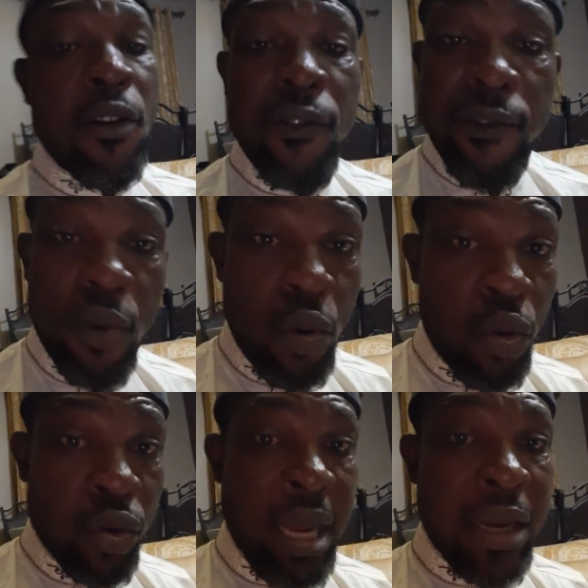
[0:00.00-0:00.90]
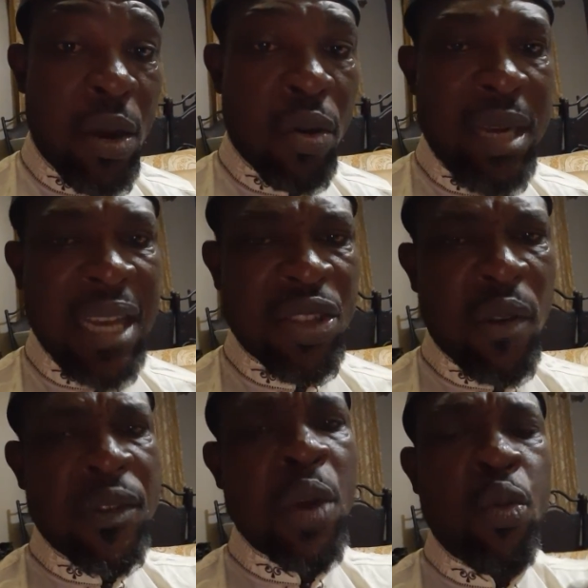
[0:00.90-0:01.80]
food and all that
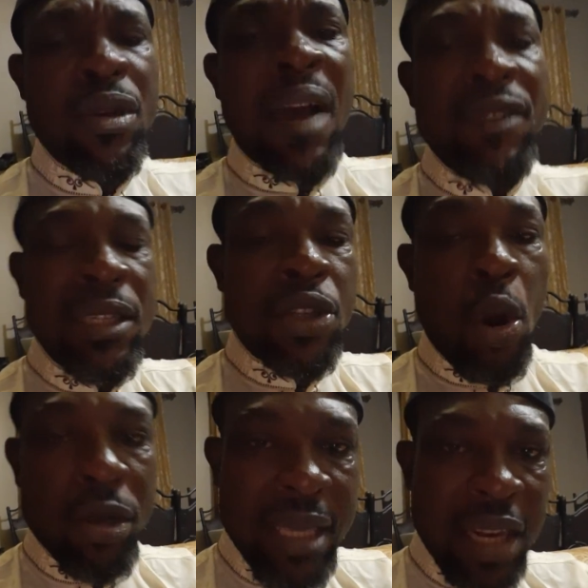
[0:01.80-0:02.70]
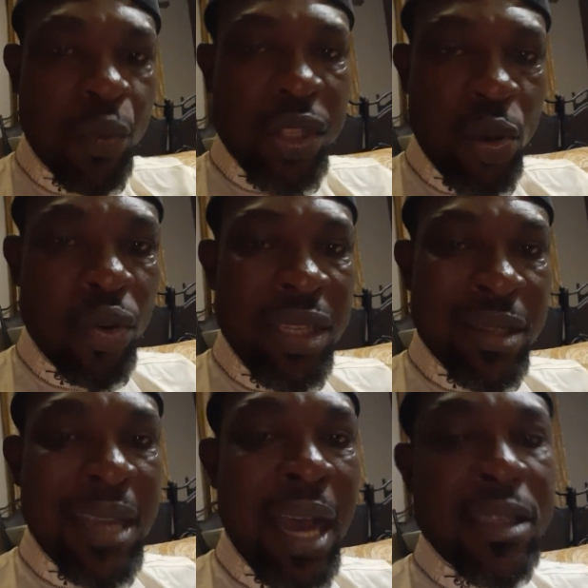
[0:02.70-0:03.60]
stuff. They would have deducted
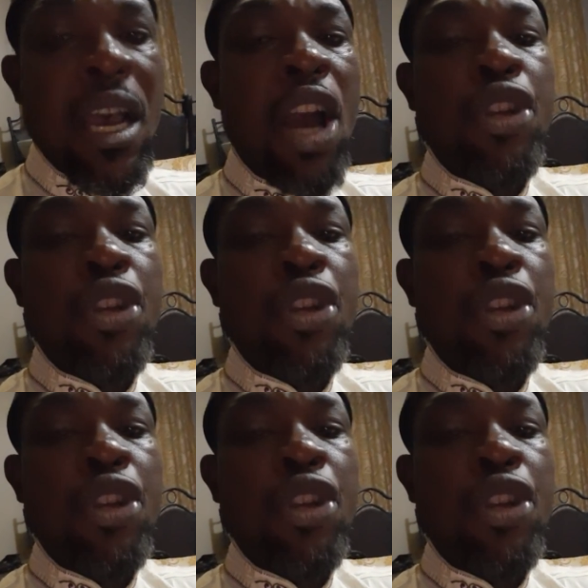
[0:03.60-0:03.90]
withholding tax.